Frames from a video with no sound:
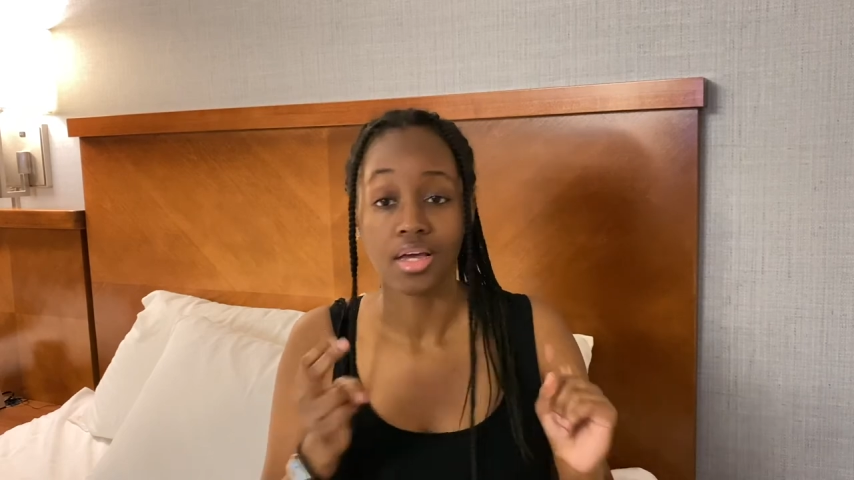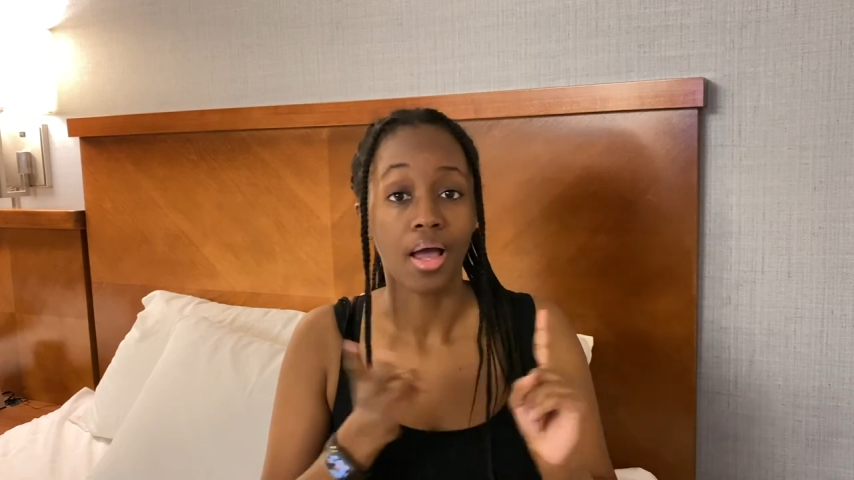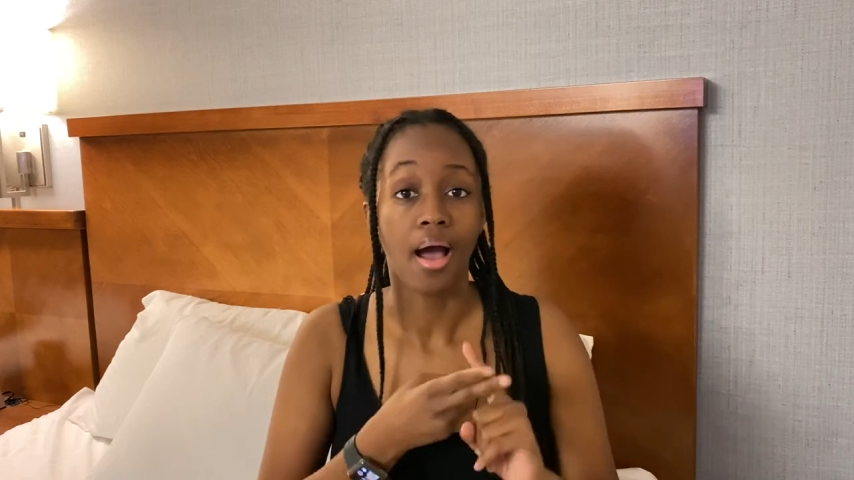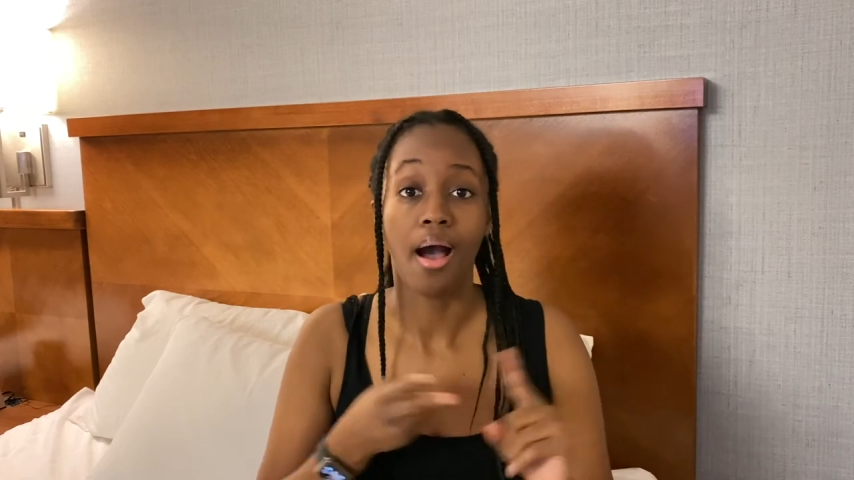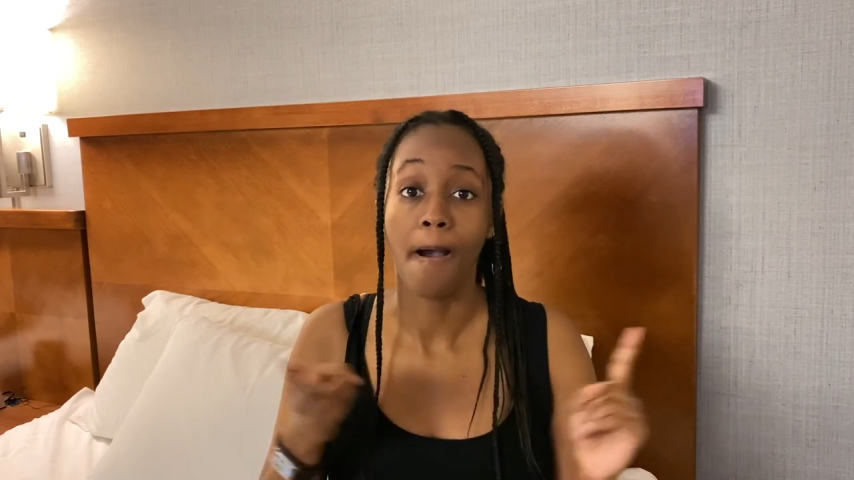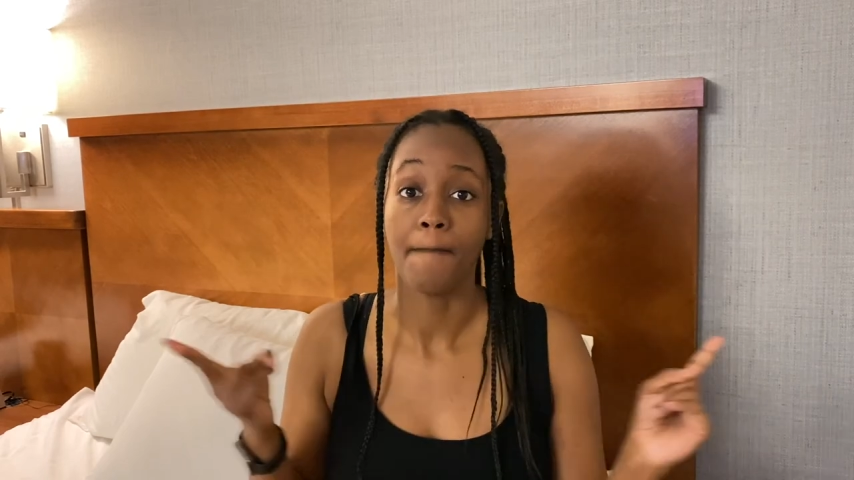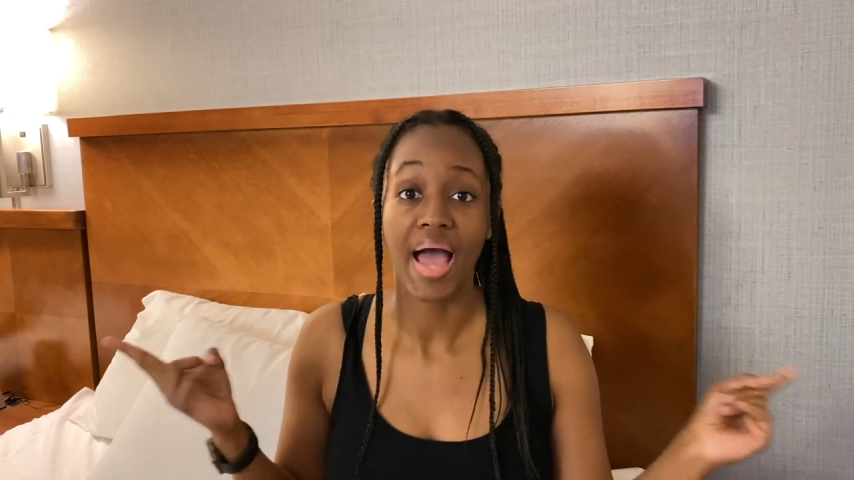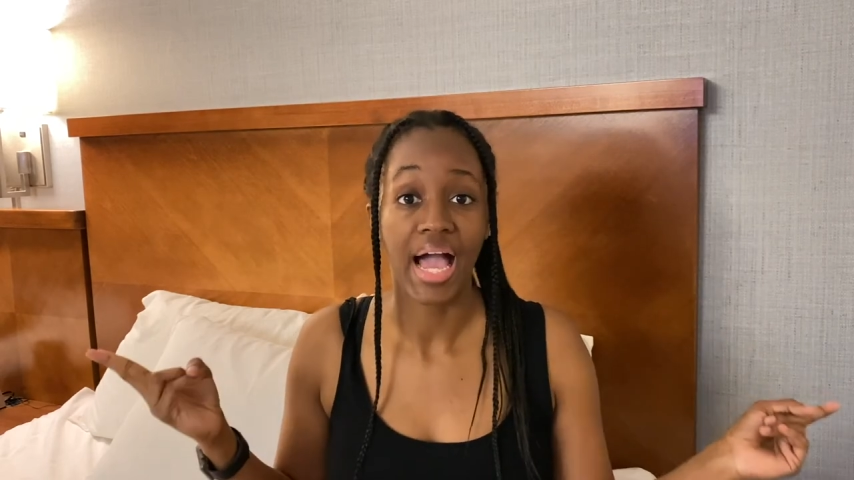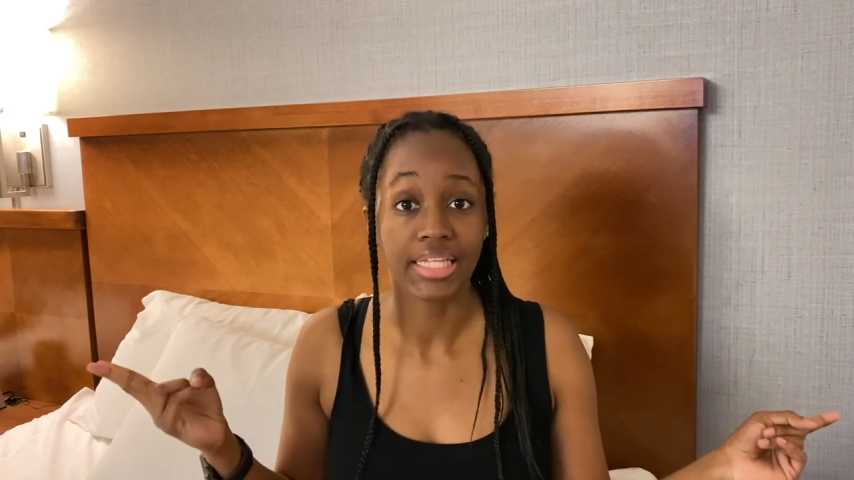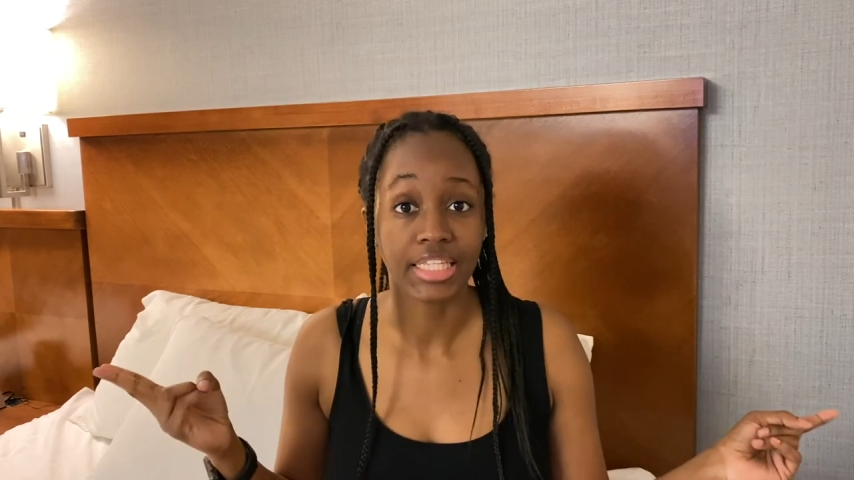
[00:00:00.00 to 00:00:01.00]

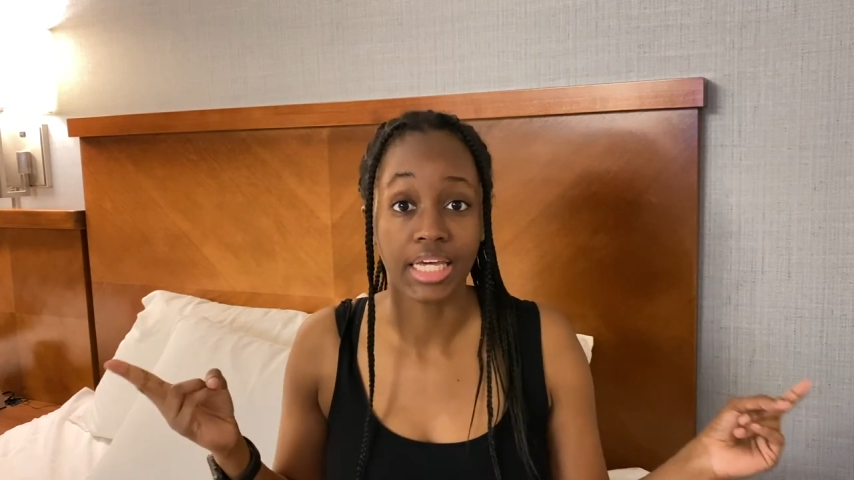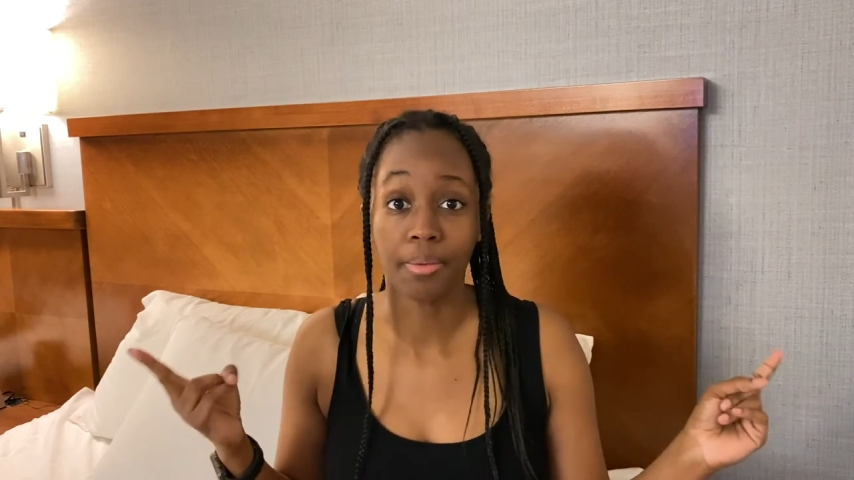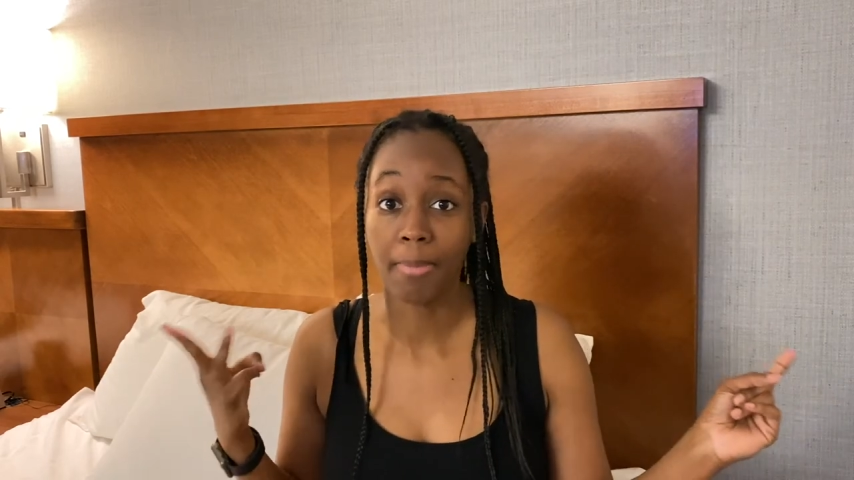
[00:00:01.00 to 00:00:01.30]
acting,